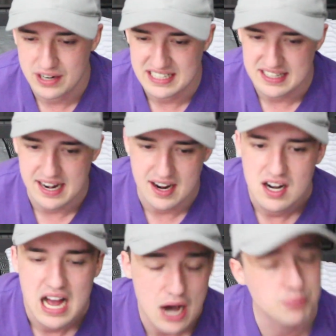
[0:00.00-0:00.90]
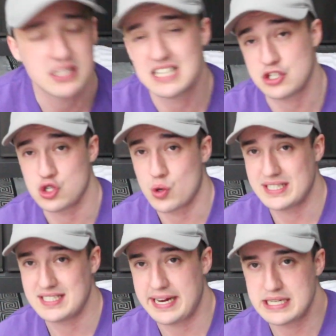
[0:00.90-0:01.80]
right there. I hope you guys
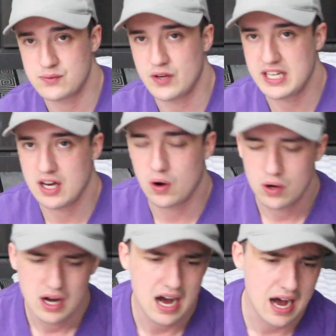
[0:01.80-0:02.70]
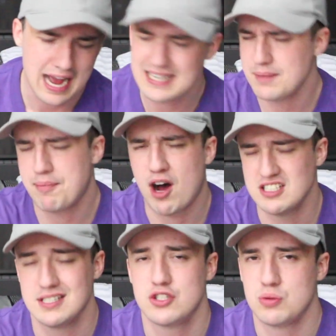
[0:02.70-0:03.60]
enjoyed today's video. I didn't
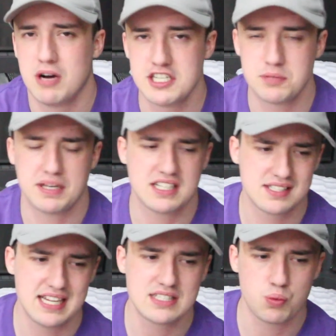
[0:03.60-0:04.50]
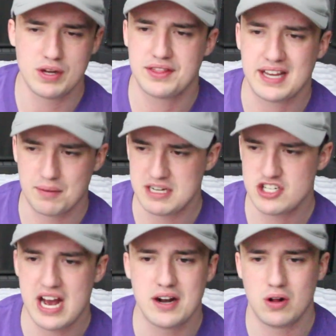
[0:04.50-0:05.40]
pause it too much because that's one thing on my
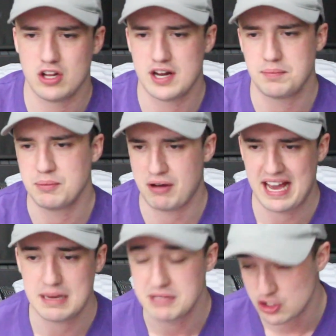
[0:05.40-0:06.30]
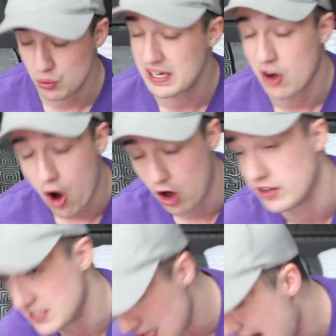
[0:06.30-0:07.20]
channel a lot of people hate me doing
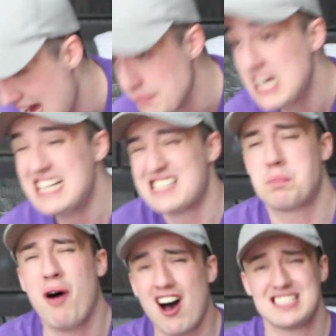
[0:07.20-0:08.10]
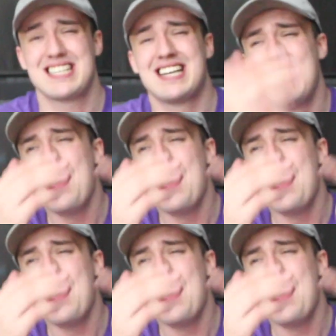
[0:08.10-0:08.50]
all the time, is pausing